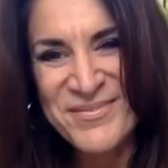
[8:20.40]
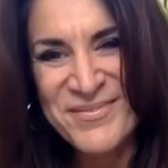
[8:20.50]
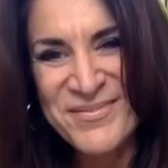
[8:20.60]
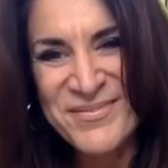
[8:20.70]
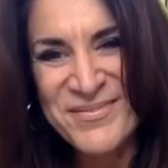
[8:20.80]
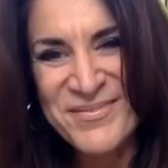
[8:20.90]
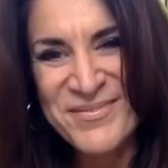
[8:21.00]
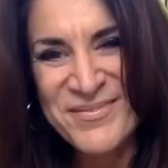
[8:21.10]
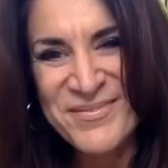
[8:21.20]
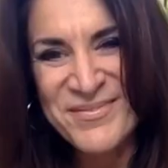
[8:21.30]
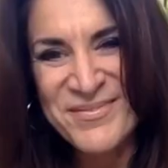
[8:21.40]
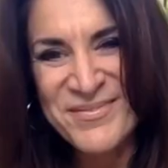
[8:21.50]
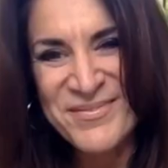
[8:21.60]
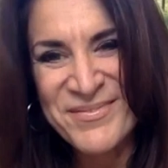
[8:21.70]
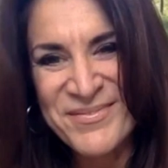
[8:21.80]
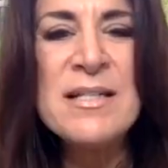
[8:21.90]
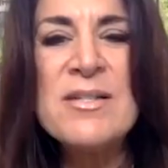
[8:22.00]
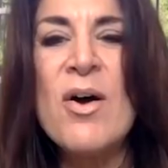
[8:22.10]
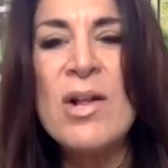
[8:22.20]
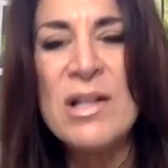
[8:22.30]
Yeah. This is
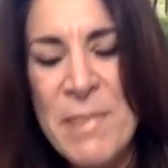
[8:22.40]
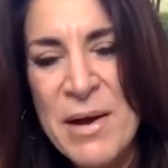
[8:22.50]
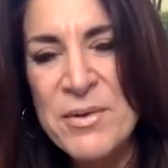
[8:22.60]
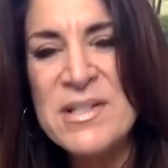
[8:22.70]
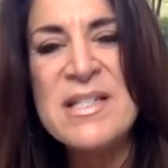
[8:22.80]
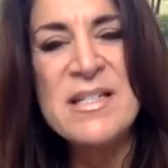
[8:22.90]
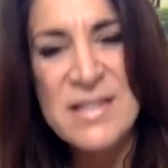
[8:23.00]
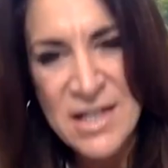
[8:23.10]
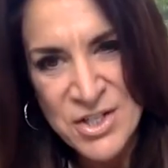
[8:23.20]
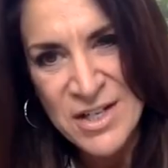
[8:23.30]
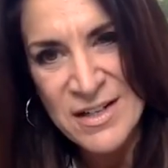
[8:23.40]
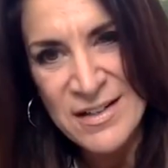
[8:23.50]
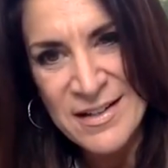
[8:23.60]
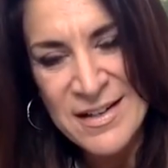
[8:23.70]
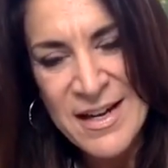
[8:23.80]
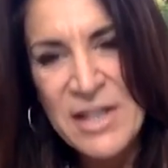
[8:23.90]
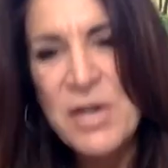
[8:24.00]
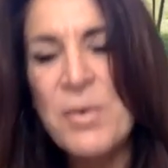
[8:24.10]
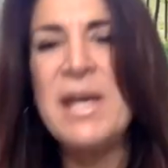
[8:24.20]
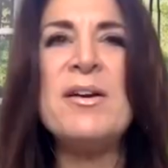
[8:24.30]
all about decision. You
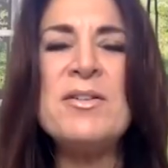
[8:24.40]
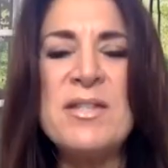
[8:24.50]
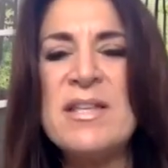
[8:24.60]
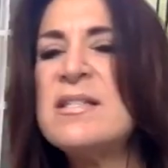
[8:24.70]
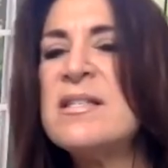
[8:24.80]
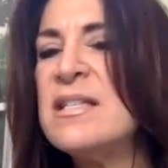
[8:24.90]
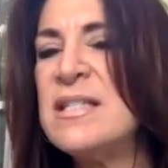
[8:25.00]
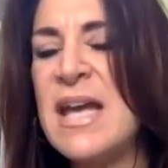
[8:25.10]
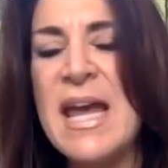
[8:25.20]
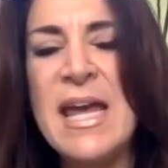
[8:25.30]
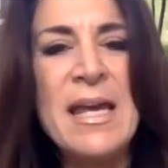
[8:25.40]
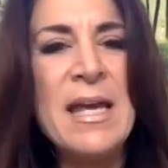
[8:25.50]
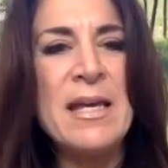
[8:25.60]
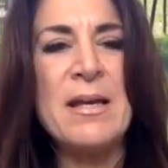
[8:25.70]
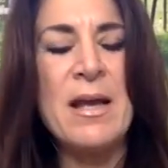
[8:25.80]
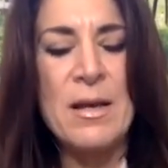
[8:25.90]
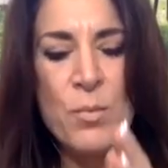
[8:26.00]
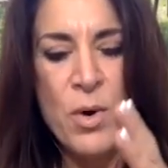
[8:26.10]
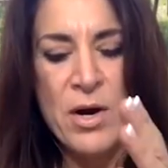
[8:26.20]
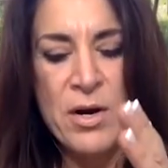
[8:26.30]
know, this is the day
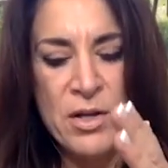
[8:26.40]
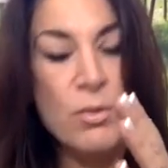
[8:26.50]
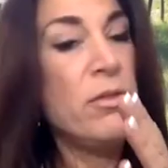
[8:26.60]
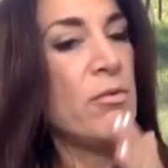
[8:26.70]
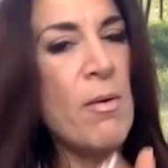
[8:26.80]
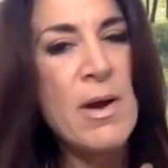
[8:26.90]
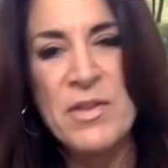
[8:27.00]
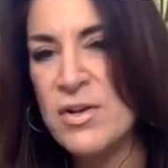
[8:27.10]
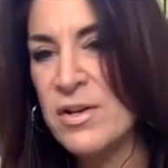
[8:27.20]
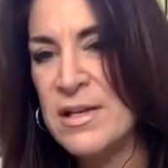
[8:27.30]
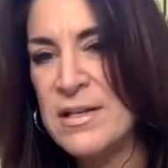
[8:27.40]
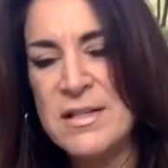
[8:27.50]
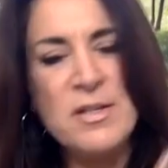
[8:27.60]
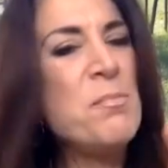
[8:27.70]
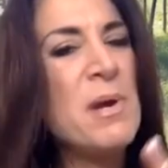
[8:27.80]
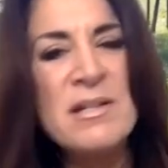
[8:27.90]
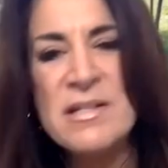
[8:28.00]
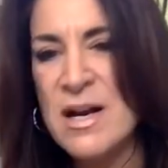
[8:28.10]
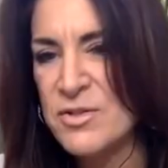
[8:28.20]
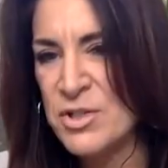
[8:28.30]
where you throw out the cookies, you make the
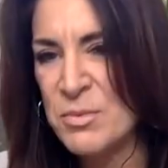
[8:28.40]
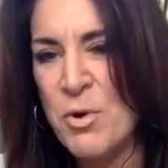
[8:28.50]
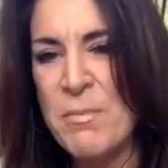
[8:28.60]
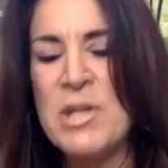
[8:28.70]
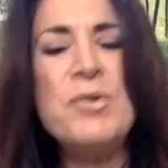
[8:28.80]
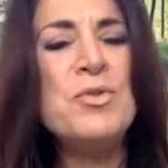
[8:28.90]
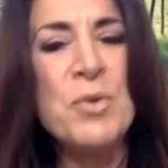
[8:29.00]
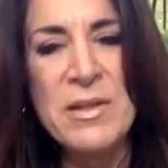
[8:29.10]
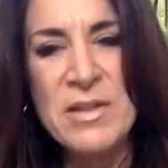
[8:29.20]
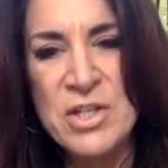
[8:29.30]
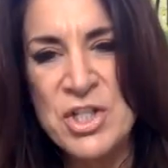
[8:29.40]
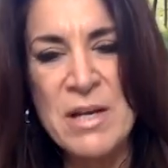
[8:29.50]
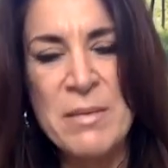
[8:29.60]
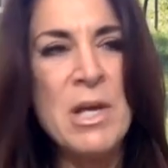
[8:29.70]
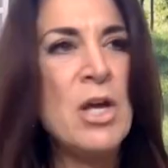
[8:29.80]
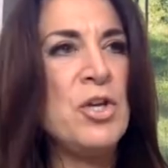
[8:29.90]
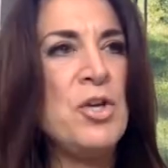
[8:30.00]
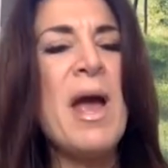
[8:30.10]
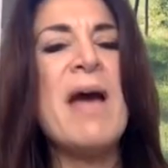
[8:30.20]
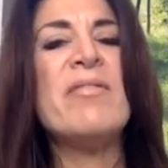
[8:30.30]
doctor's appointment, you join the gym,
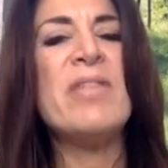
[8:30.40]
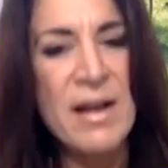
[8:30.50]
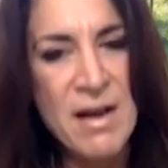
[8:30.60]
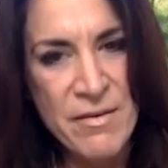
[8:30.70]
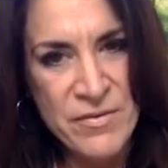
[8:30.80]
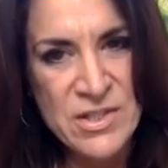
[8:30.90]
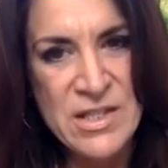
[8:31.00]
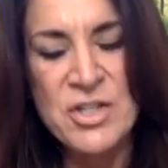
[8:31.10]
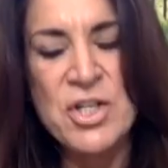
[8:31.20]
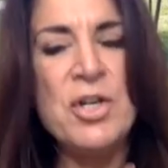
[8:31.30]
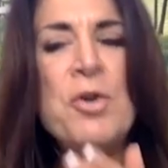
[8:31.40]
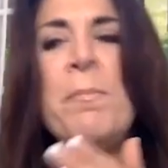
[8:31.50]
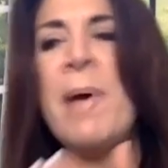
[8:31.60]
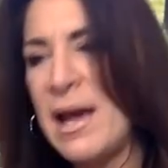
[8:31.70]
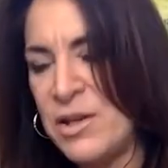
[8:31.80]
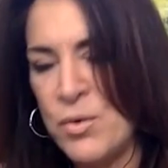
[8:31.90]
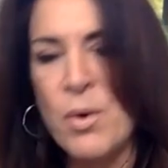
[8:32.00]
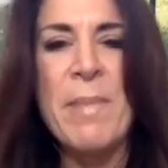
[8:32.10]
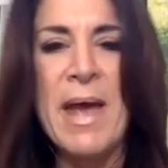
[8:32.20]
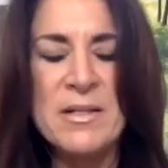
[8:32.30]
you have that conversation, you pack
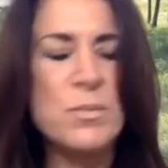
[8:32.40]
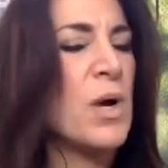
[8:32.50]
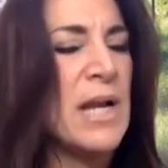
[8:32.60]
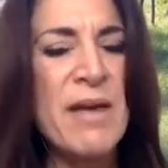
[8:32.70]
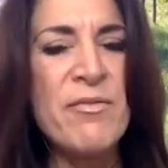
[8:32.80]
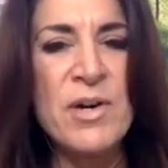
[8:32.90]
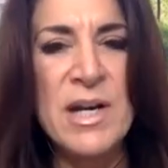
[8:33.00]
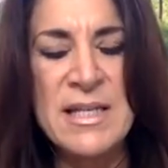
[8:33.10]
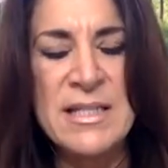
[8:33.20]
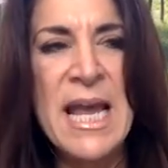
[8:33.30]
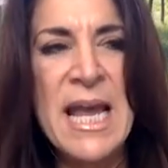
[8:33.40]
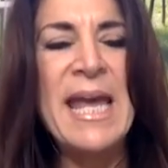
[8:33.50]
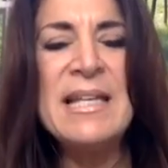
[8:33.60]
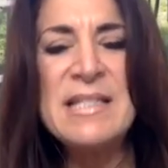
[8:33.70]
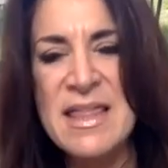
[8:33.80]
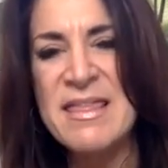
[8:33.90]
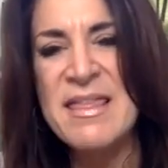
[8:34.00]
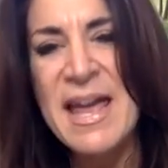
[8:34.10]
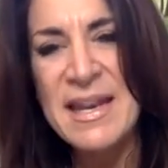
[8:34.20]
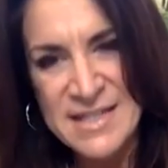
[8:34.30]
your bags, whatever it is, it's
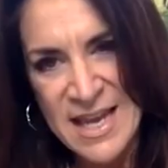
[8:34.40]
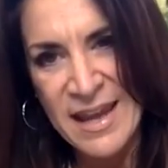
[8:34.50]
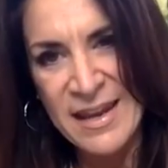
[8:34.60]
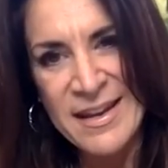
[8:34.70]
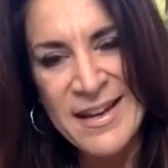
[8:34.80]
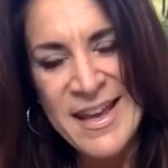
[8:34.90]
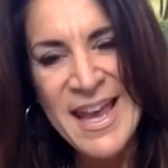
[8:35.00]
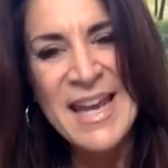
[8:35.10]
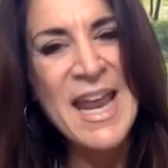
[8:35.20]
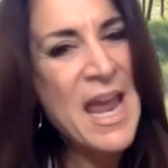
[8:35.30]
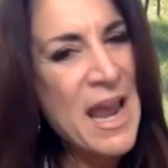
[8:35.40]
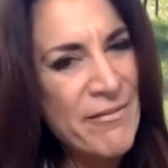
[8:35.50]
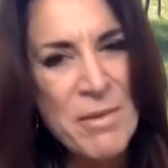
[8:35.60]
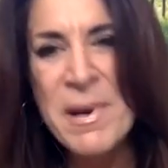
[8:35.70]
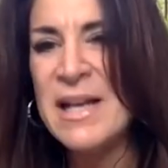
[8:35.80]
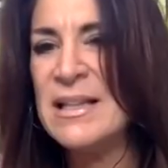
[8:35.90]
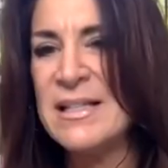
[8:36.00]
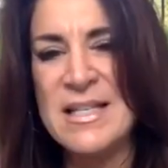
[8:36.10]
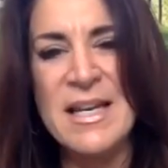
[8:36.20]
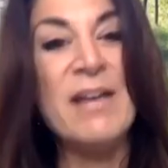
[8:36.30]
that day. And mm-hmm. everybody
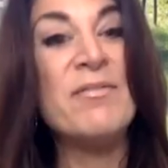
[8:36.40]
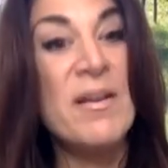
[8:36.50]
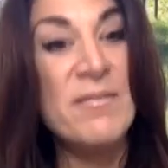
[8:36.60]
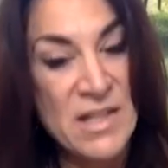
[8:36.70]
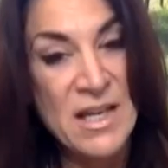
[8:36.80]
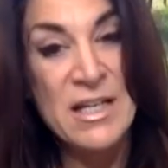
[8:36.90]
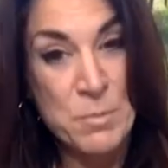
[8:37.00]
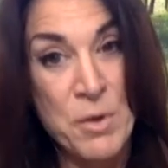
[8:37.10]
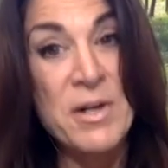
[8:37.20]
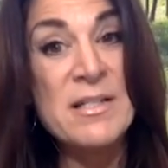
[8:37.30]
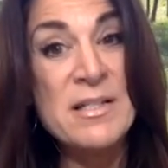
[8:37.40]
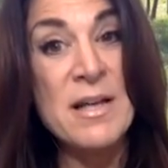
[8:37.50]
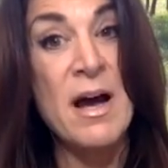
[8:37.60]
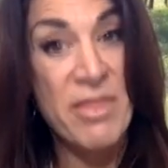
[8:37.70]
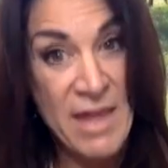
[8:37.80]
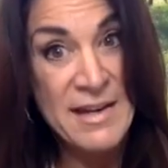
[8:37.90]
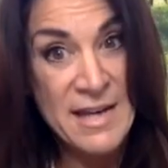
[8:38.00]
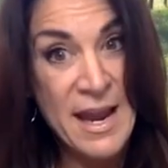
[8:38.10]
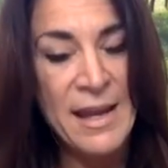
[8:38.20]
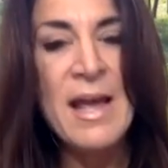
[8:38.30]
listening, if they've experienced that
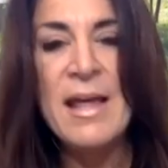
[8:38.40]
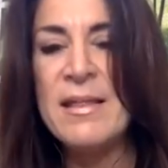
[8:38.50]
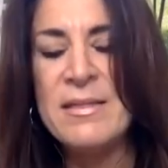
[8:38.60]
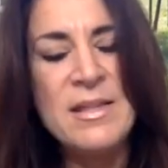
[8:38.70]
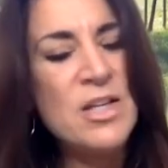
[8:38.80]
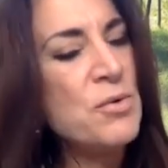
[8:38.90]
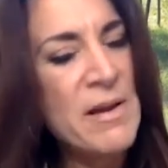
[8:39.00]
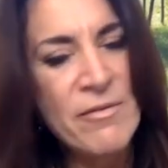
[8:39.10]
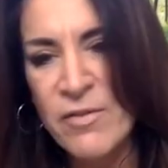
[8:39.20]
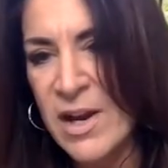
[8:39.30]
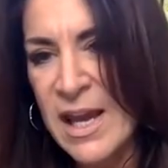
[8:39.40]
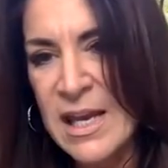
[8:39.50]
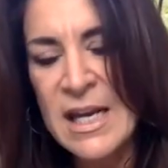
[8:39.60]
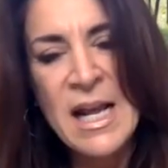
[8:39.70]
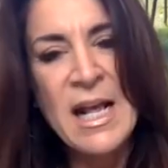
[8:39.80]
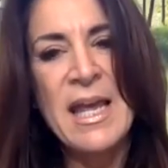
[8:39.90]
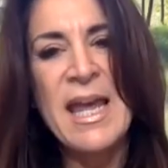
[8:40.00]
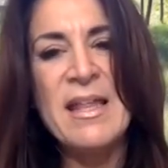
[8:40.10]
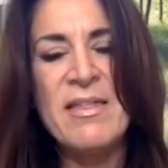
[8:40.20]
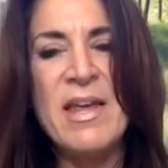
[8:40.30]
day, you never forget
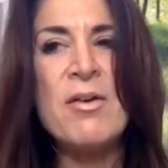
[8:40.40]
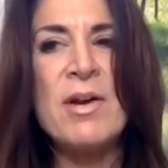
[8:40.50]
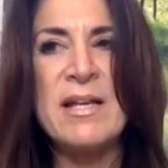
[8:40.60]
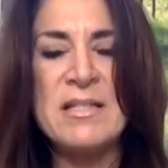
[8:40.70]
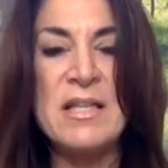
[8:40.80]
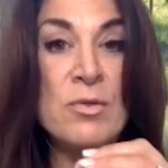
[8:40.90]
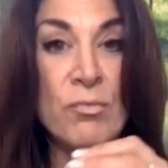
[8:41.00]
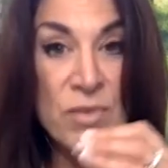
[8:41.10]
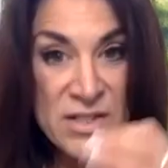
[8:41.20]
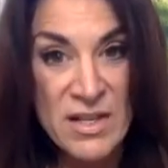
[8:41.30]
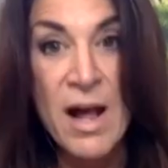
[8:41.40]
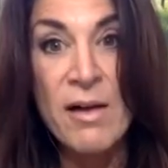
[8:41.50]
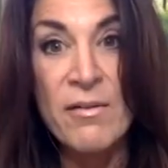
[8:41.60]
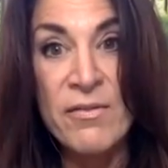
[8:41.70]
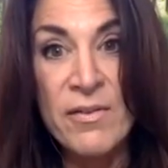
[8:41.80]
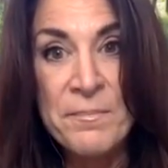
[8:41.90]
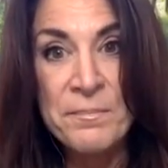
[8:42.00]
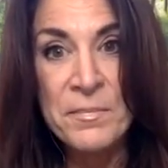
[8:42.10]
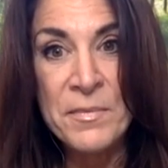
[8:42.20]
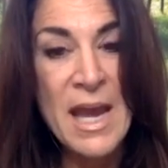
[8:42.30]
it. There is this resolve.
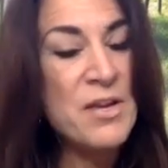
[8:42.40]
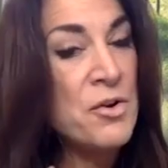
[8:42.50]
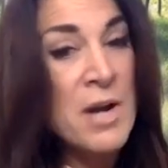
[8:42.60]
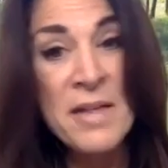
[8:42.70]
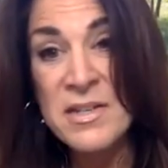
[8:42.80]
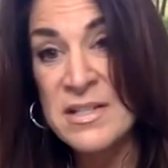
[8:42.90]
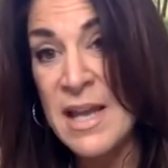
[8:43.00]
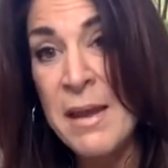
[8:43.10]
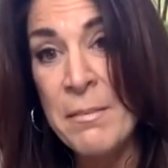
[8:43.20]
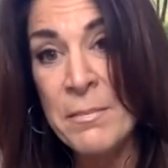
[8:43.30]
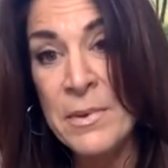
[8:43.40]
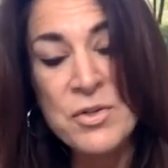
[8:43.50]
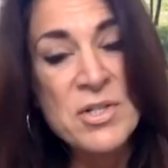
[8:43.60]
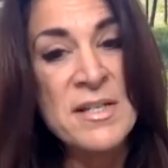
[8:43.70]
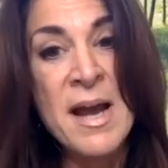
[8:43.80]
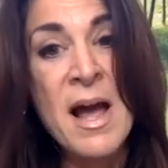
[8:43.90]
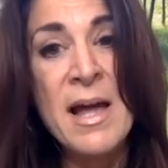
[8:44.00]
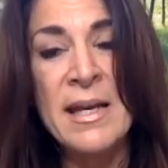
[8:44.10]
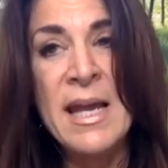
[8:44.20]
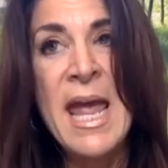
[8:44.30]
And you're yes. not the same. You're just not.